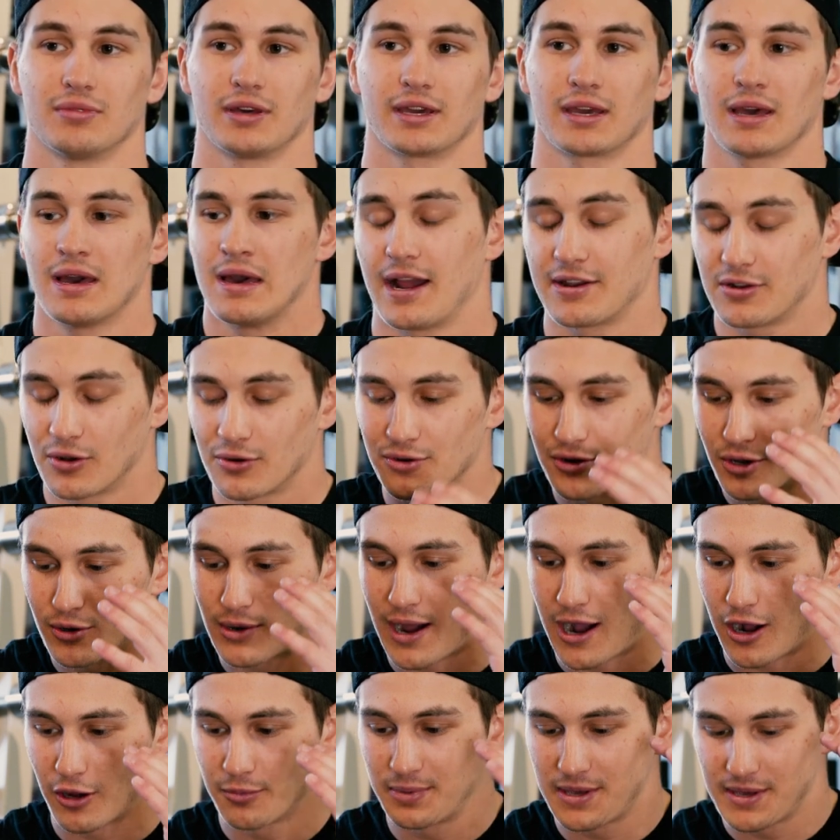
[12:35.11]
Like, I don't know
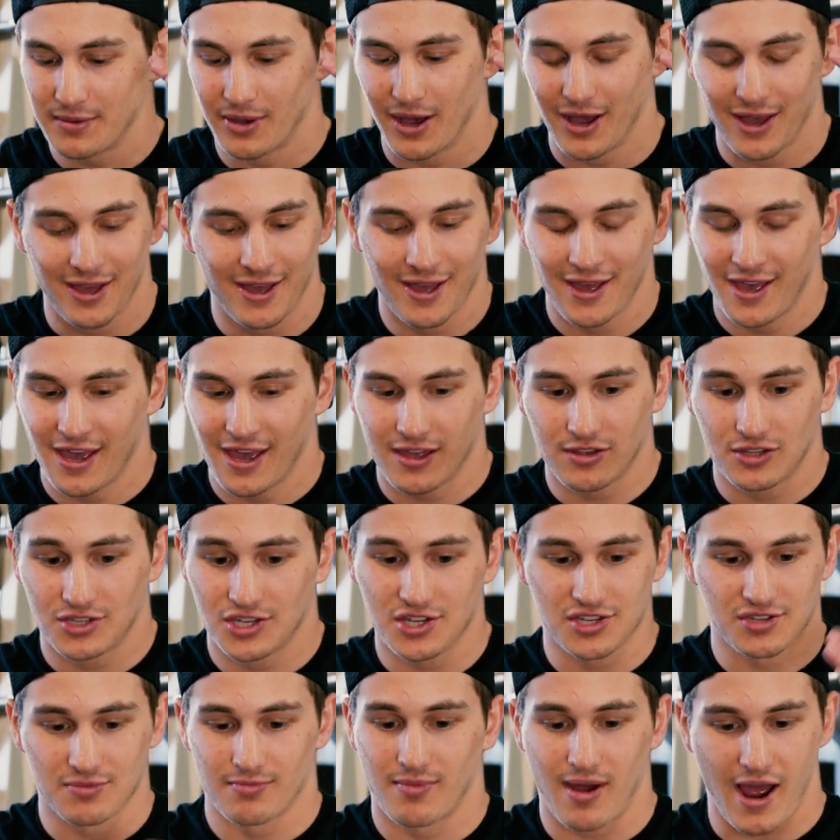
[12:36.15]
how people,
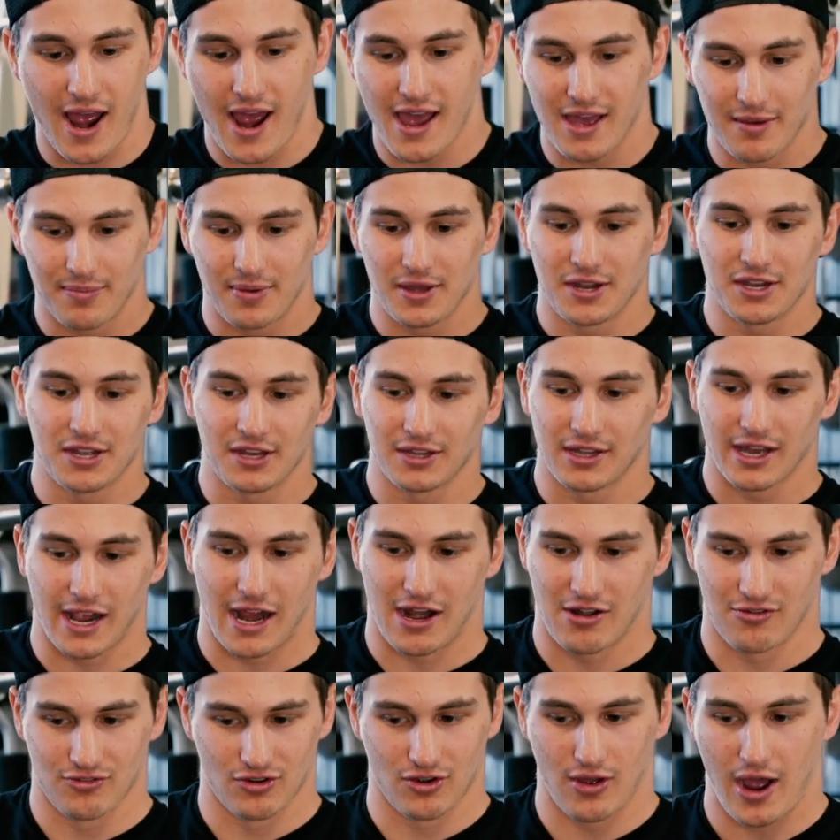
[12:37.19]
just my opinion, like,
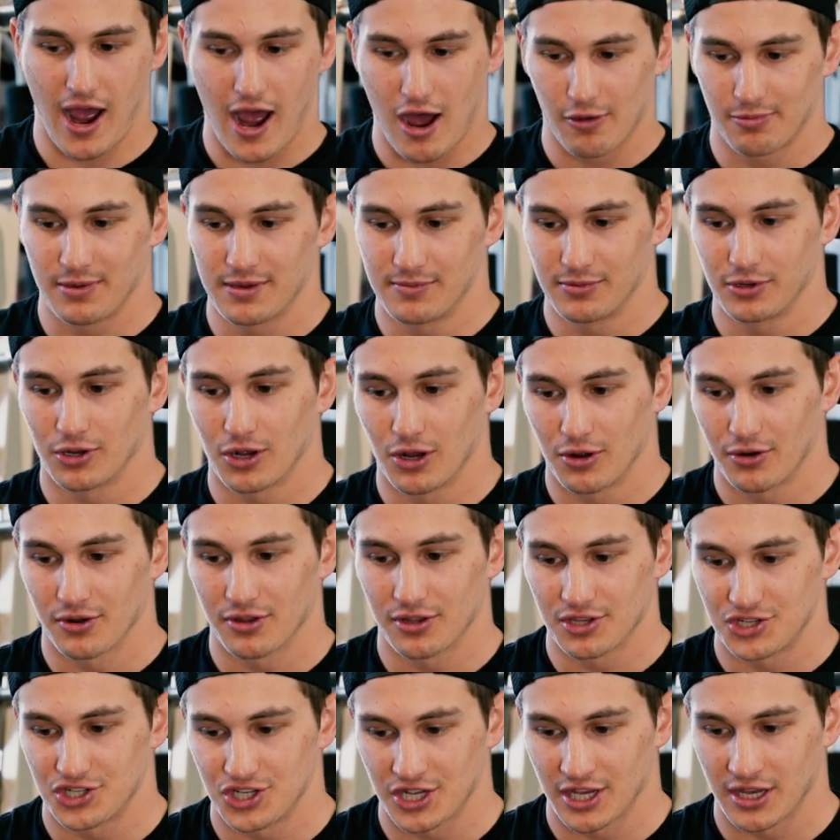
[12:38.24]
I don't know how people go into
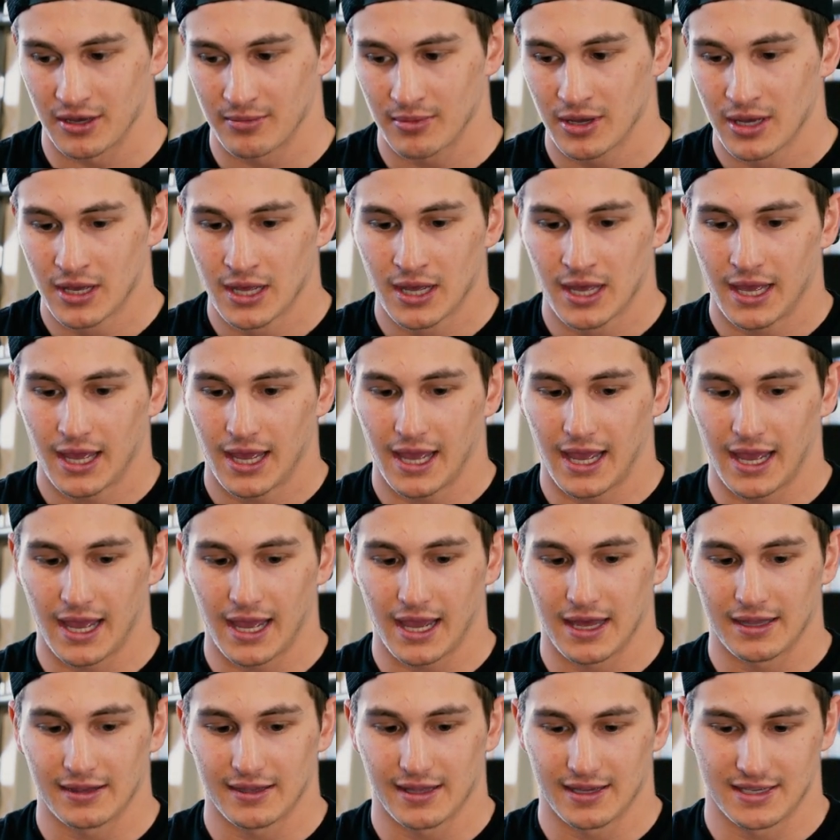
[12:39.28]
the gym
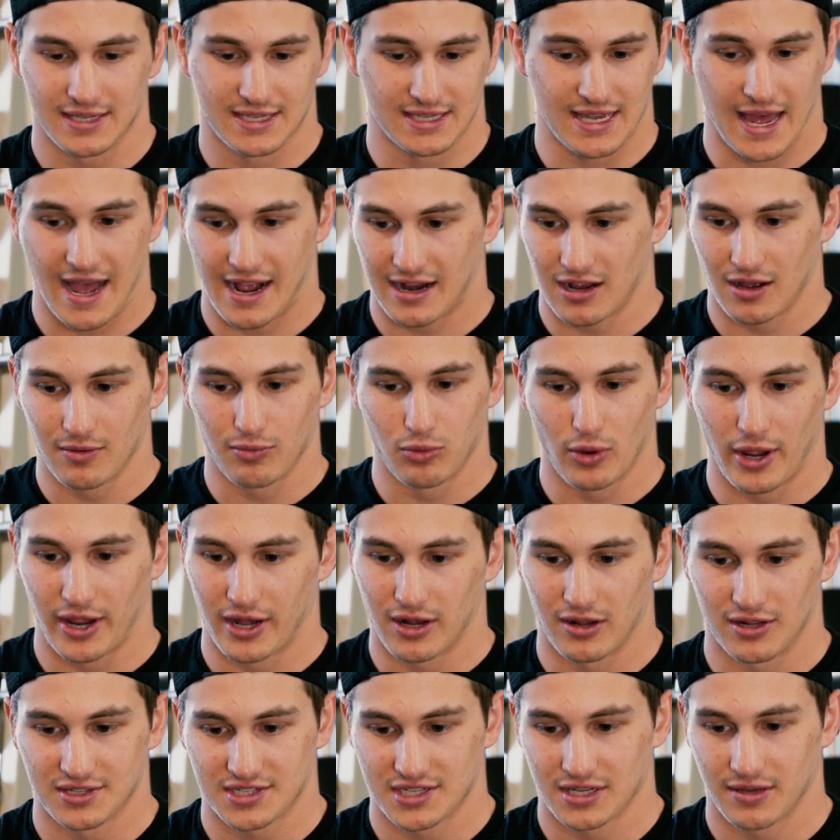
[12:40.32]
and they stack up
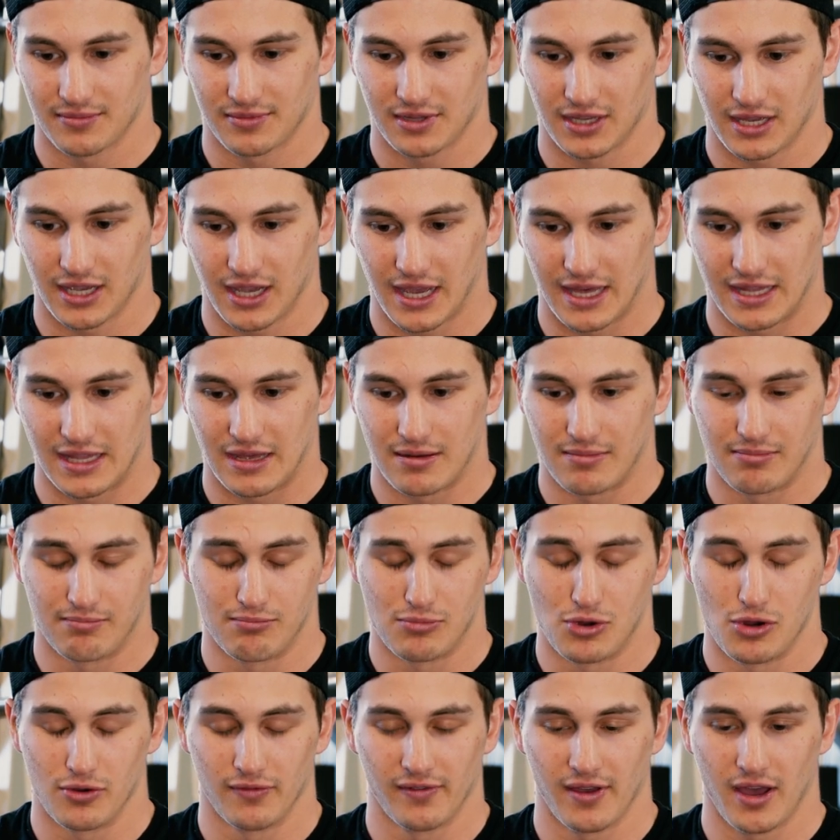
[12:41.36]
weight on something and
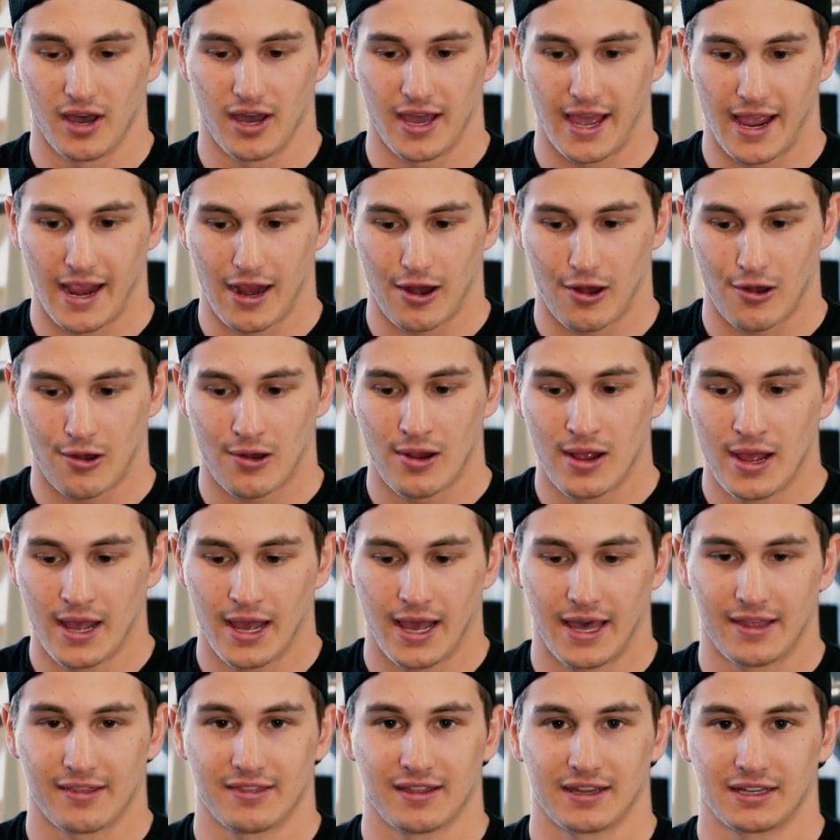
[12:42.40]
then move it a hair
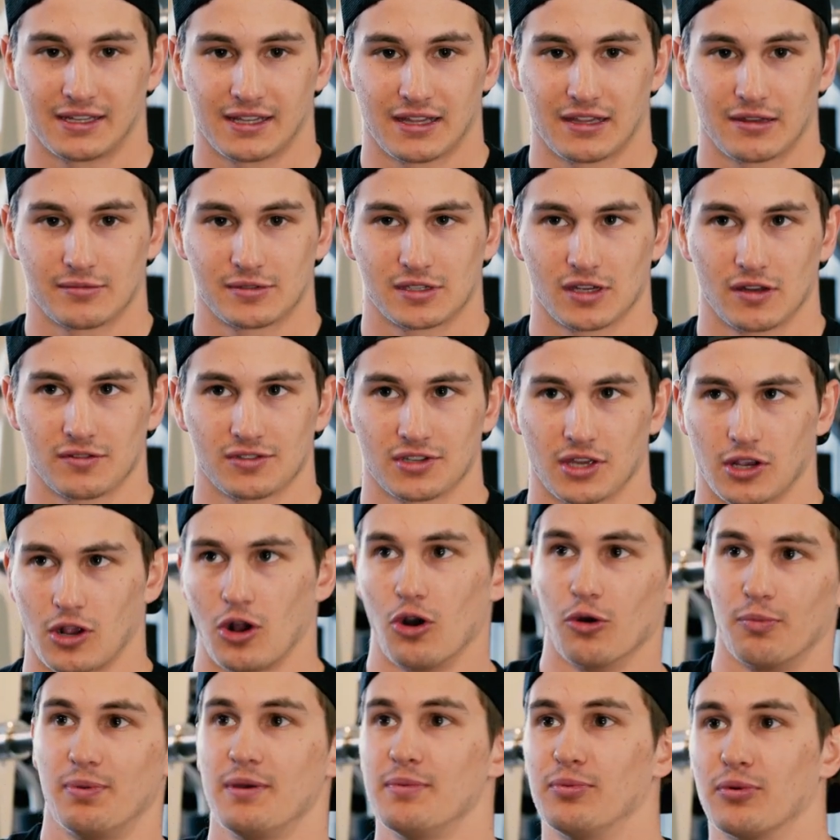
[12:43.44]
and think to themselves like,
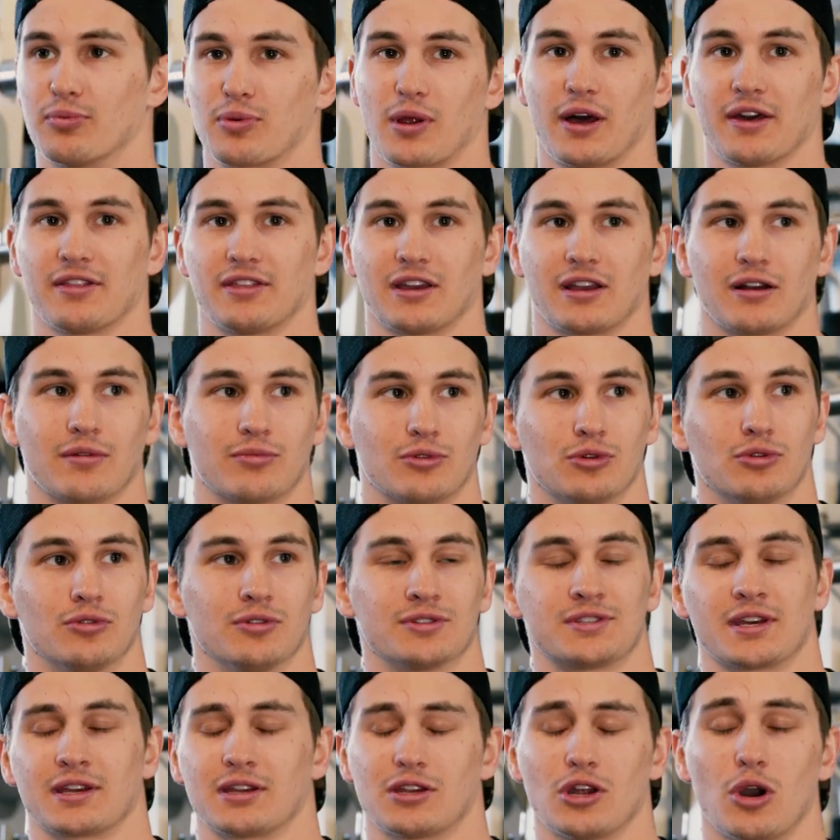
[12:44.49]
oh, people probably think I'm cool.
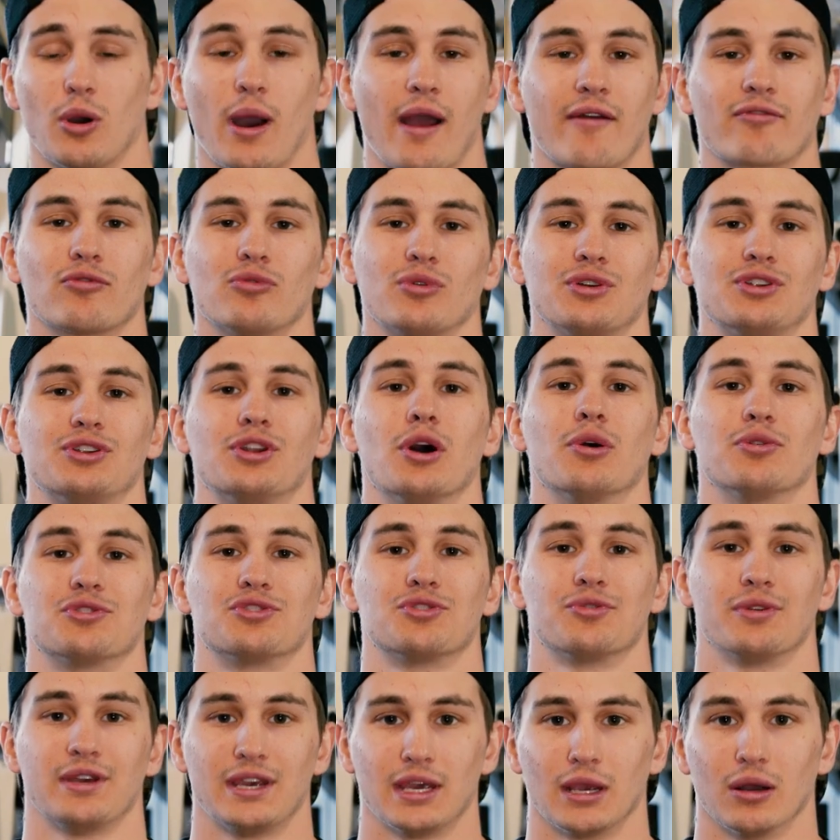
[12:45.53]
It's like, no, everyone knows
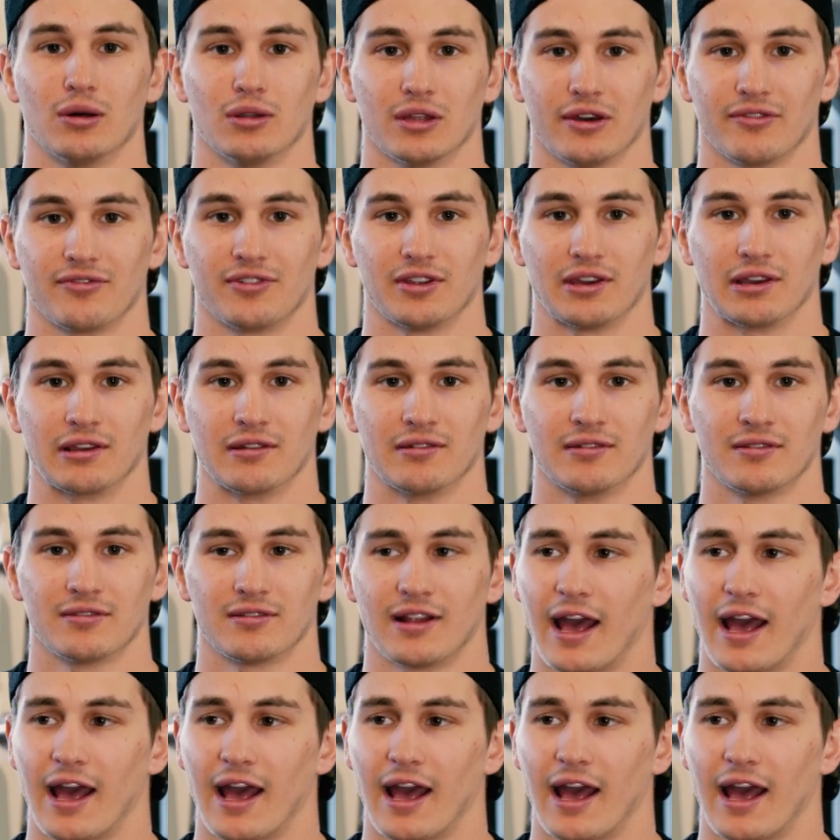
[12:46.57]
you're ego lifting.